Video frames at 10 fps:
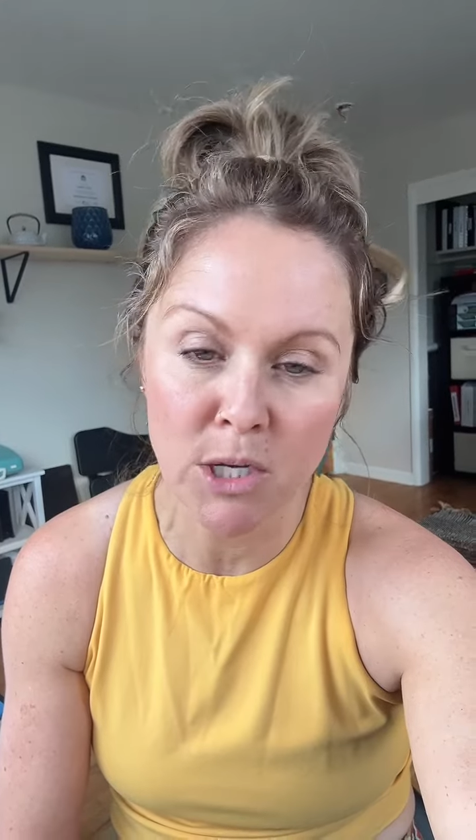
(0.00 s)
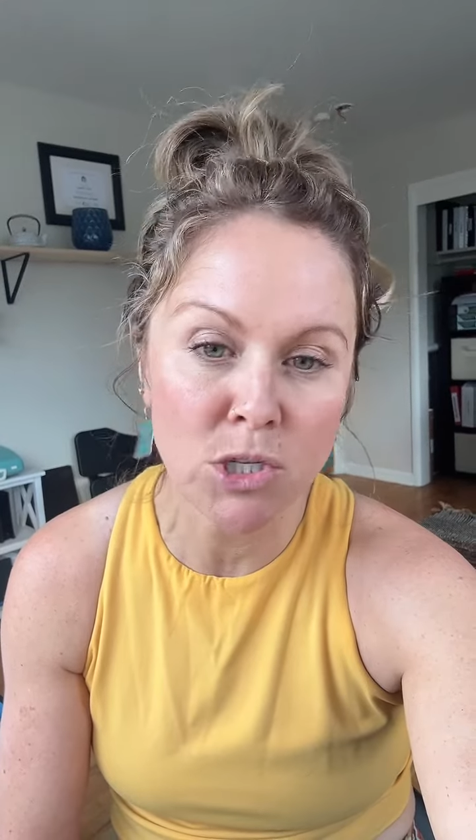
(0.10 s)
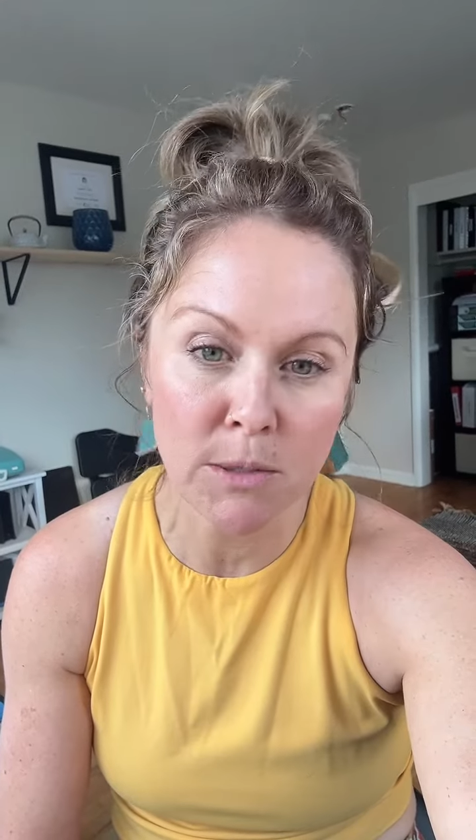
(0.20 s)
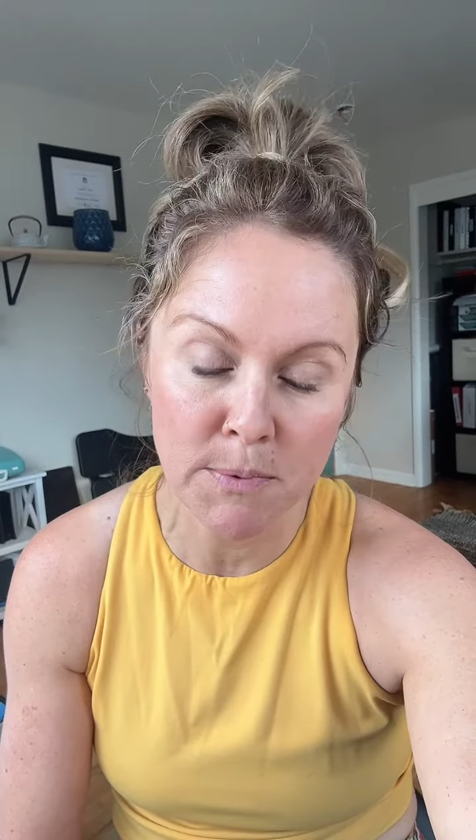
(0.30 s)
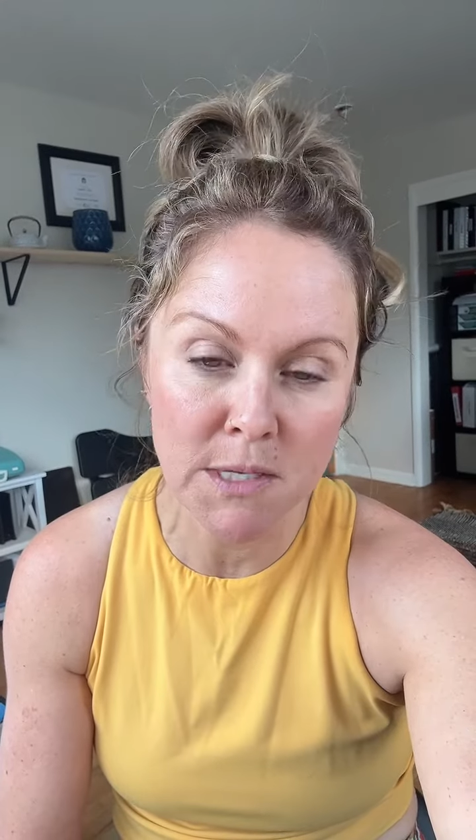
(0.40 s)

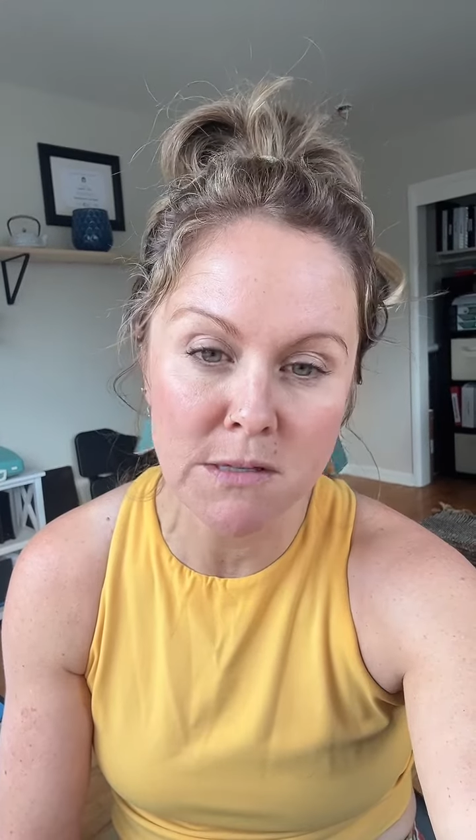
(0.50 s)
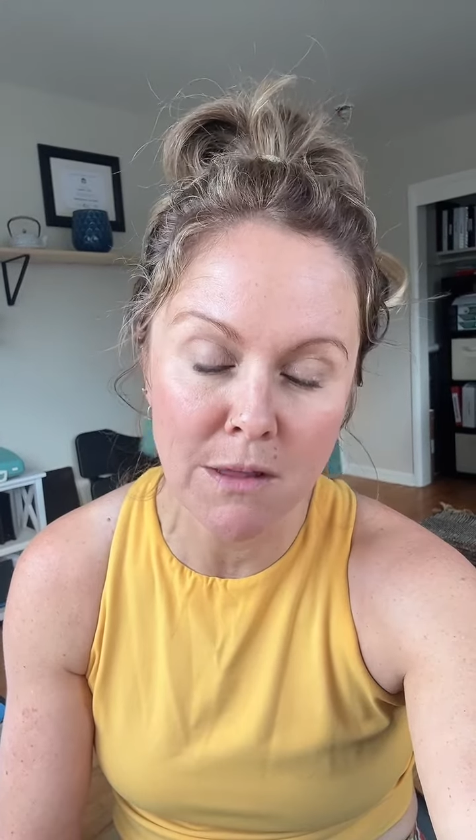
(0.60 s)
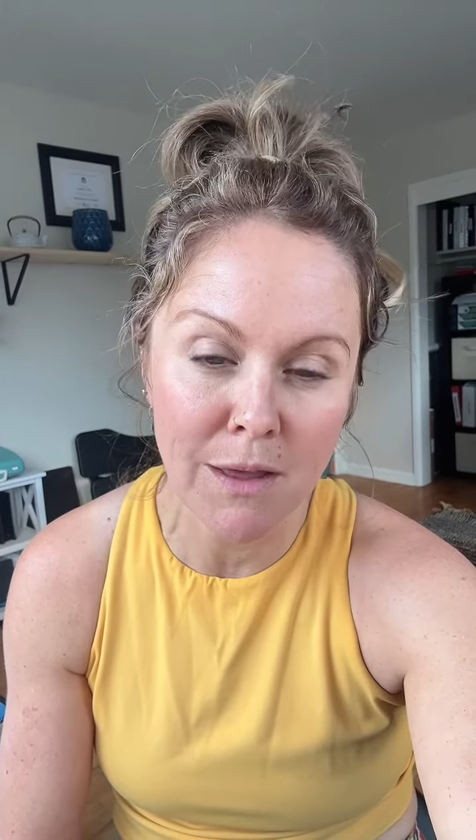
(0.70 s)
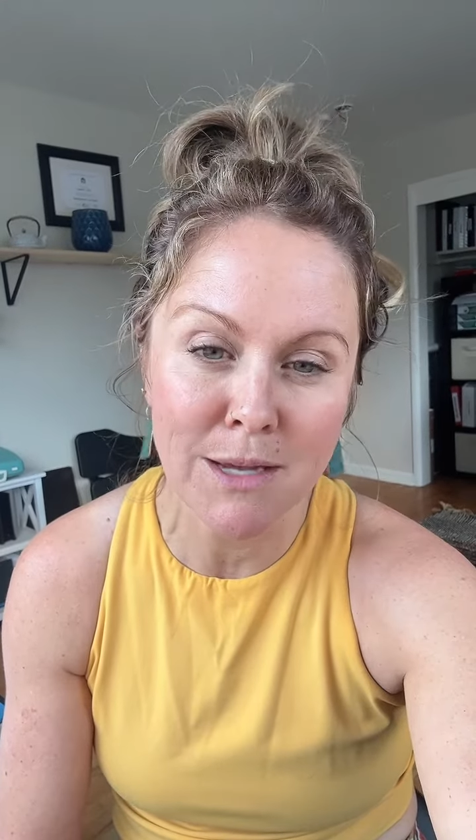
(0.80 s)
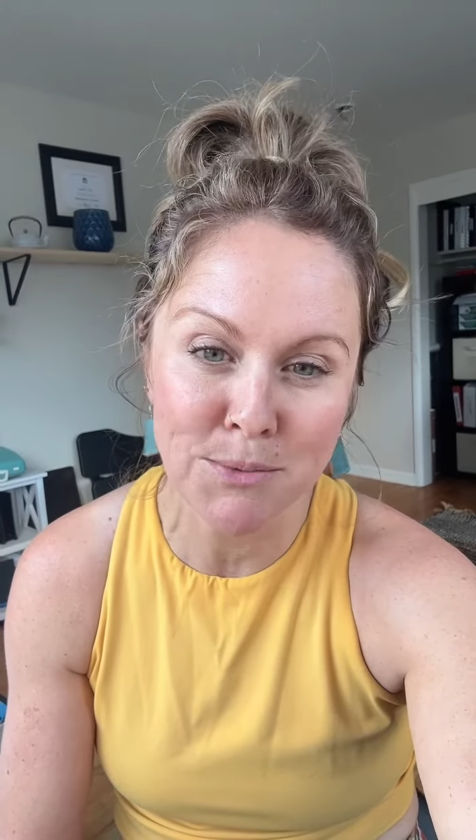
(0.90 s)
chickpeas in the
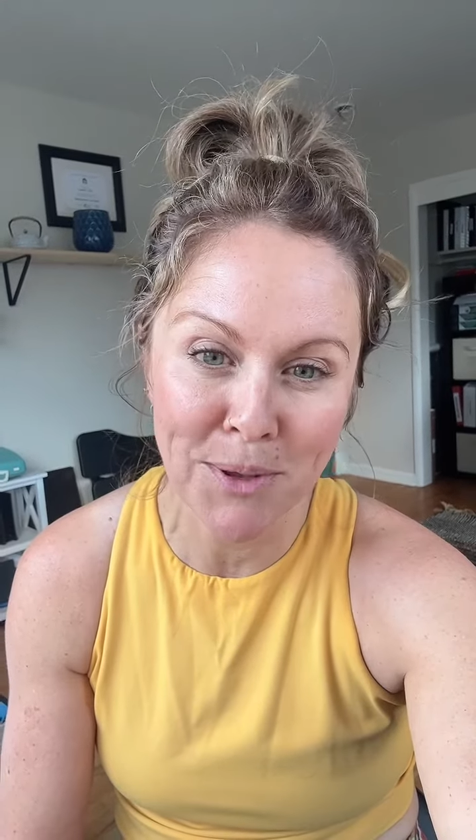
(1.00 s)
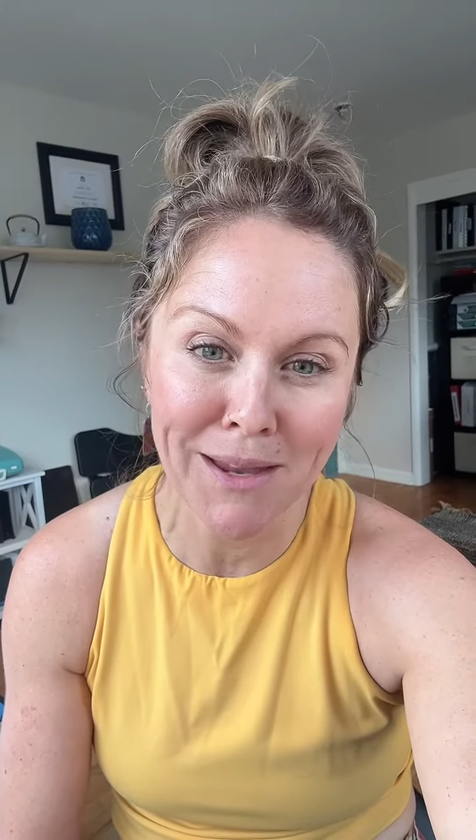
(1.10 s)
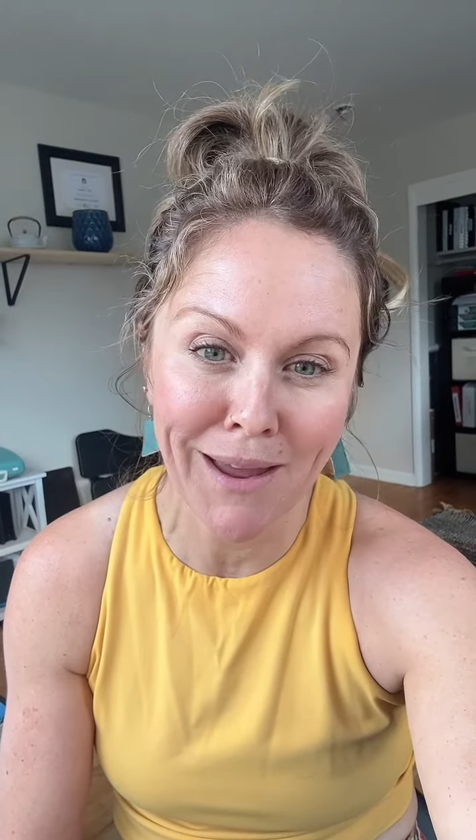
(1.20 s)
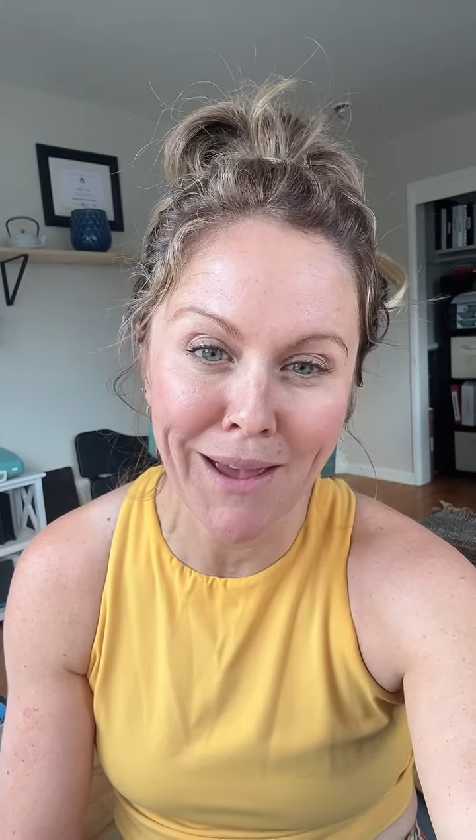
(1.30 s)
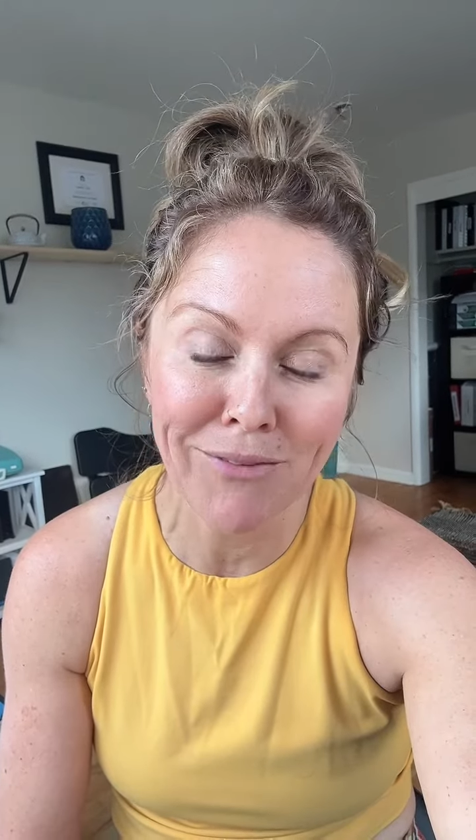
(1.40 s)
last week and
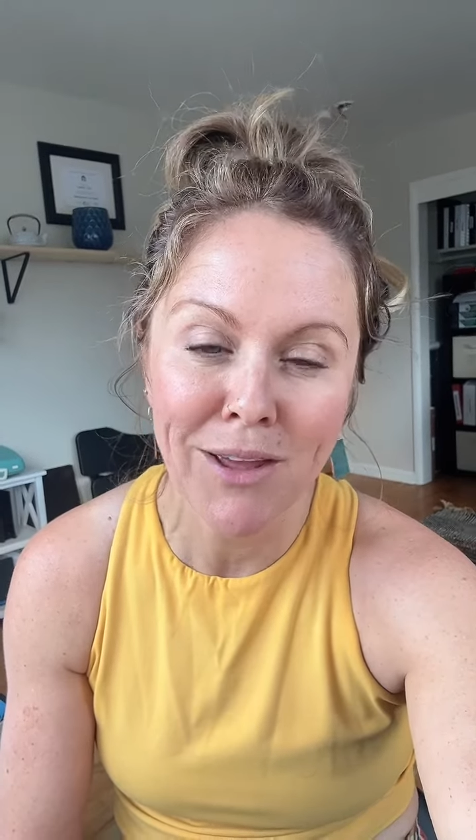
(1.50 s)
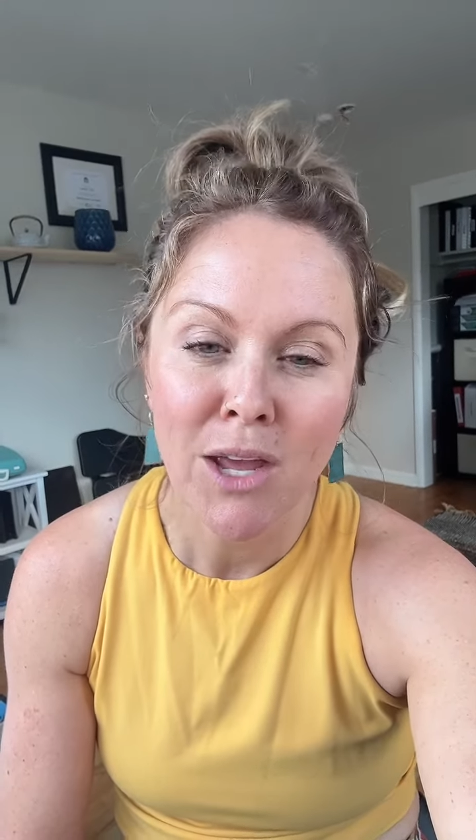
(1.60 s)
a half.